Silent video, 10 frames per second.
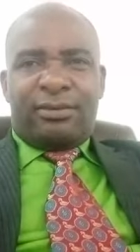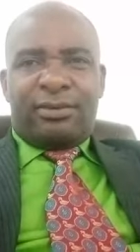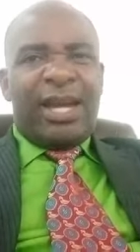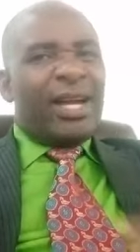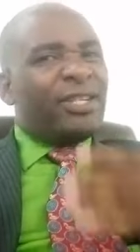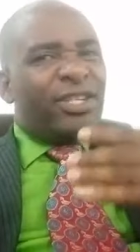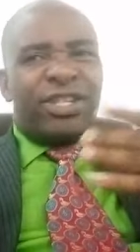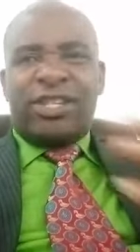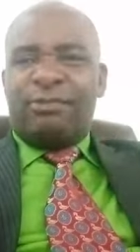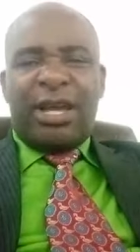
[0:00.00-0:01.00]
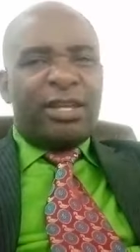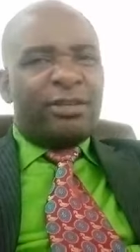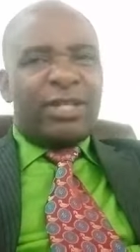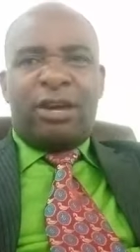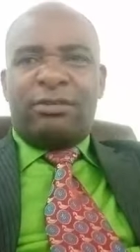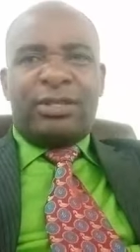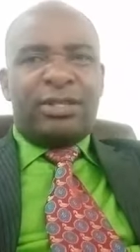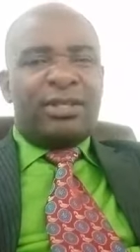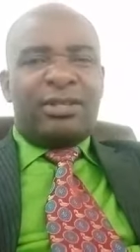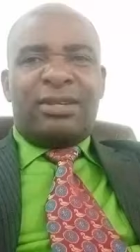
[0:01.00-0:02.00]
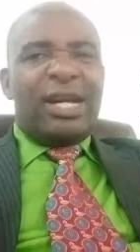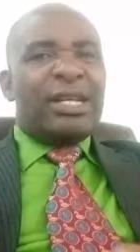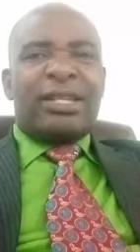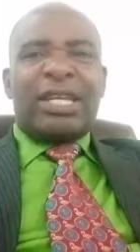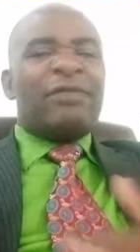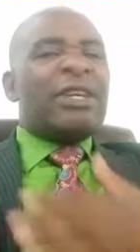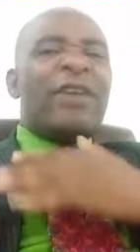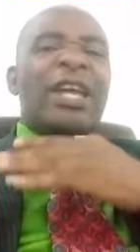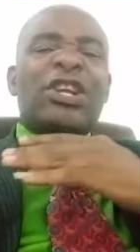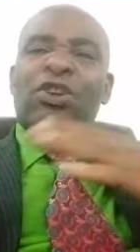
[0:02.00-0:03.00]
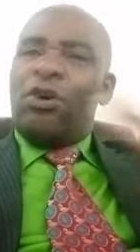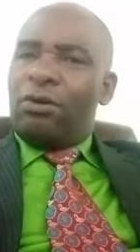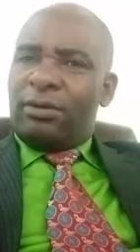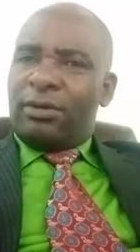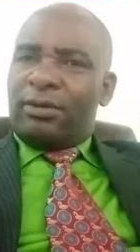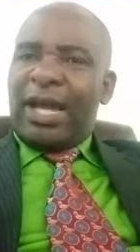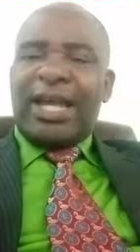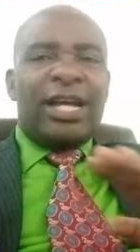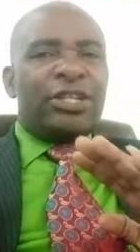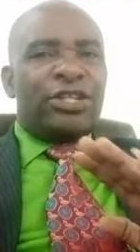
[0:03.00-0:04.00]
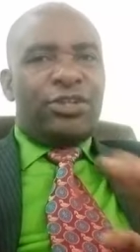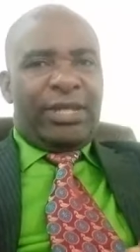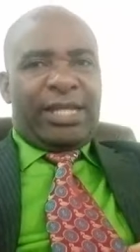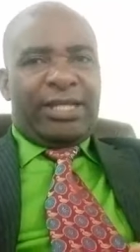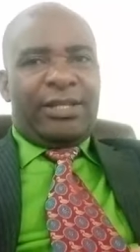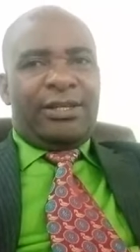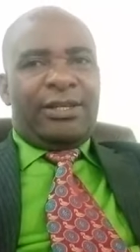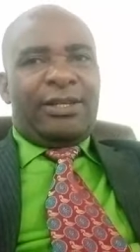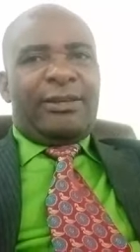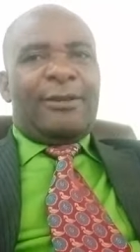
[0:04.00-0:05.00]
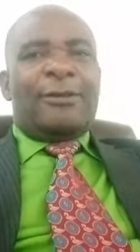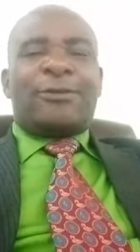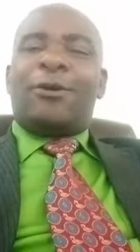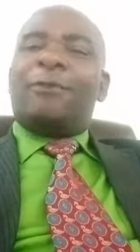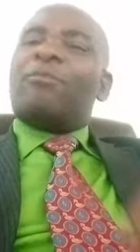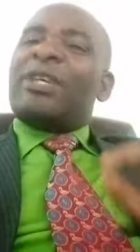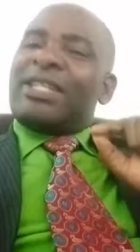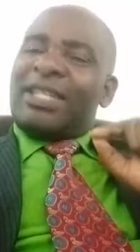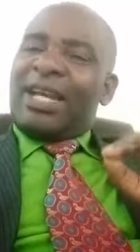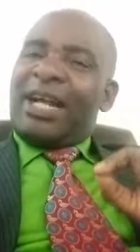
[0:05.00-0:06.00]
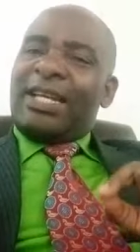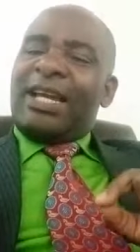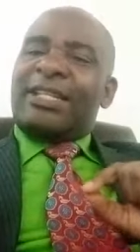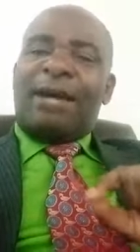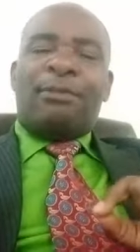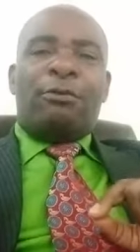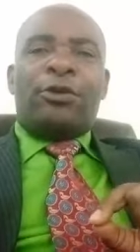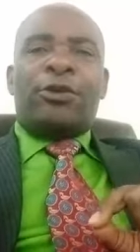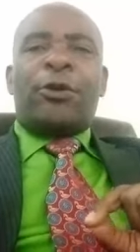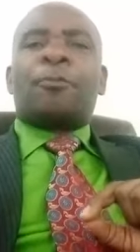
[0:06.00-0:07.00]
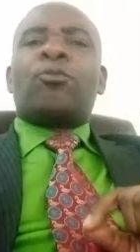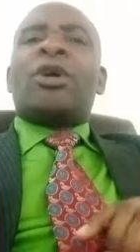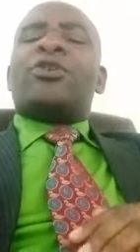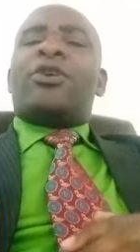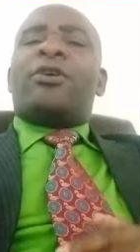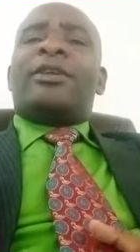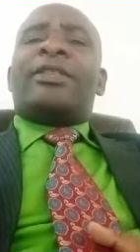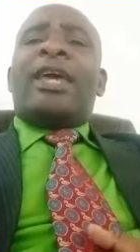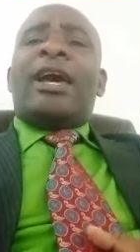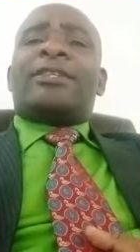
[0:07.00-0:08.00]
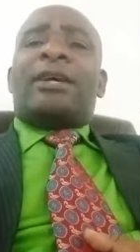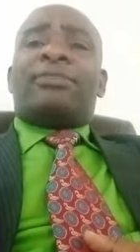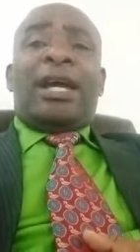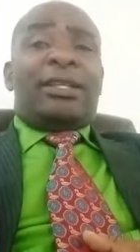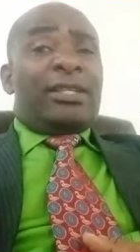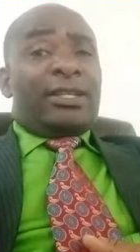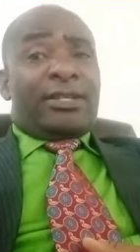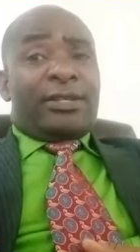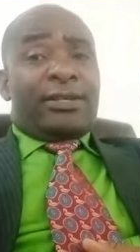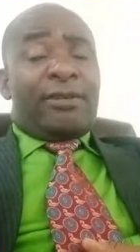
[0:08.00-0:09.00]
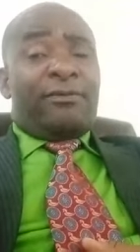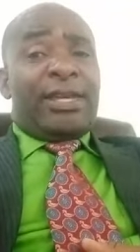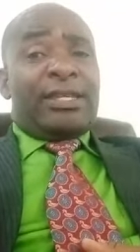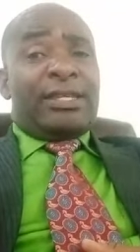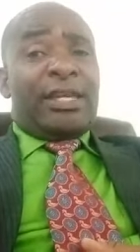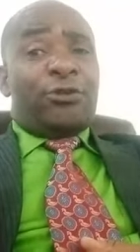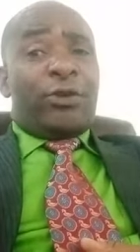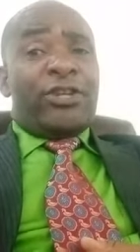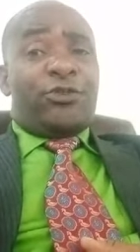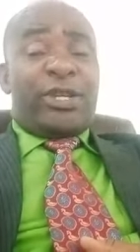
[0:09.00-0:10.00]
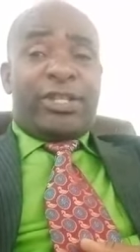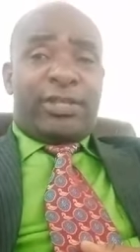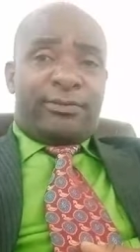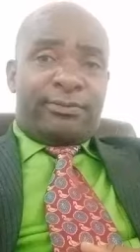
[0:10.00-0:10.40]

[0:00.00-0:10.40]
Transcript: I can't teach my child anything, even if I know I can't do that. So, Shingaria Namabondo. So, there are some tactics if they see that you are a stranger.